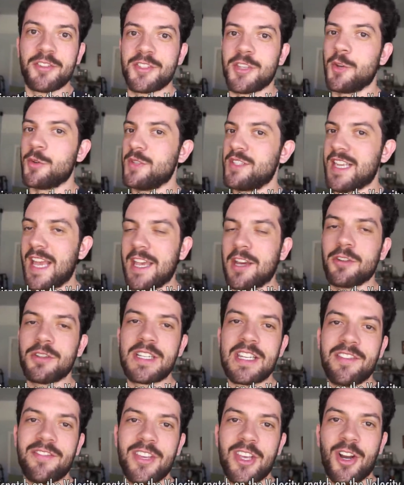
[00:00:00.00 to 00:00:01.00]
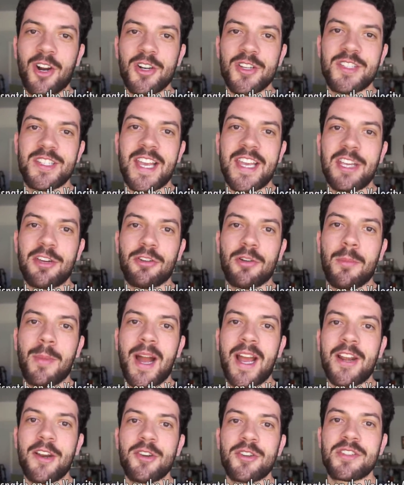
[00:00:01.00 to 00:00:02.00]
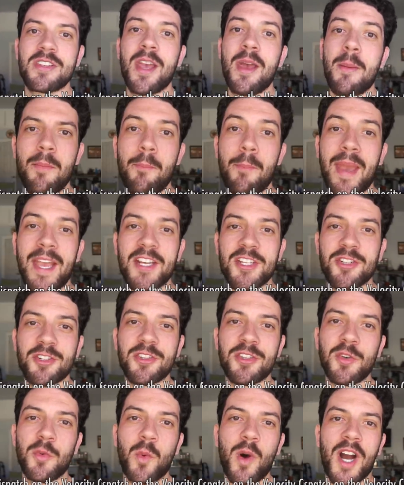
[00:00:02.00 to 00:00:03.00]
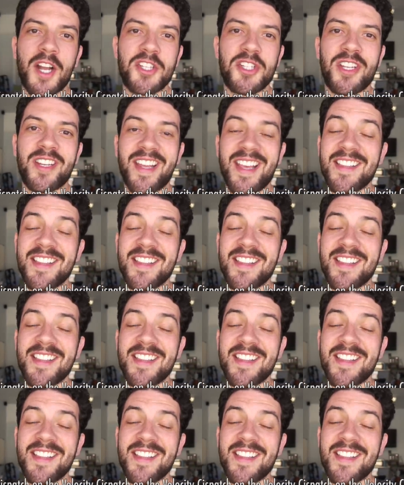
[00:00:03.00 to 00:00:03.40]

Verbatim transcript: So set your D V R, set your reminders, make sure you watch it.